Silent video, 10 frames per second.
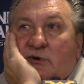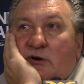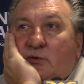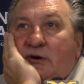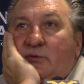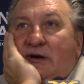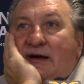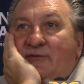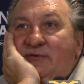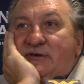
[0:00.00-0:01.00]
We
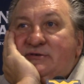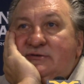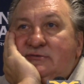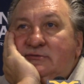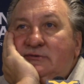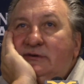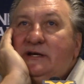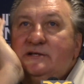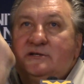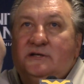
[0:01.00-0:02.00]
have this
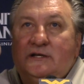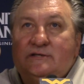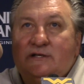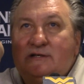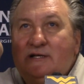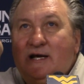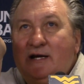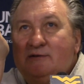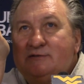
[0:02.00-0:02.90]
Issa today.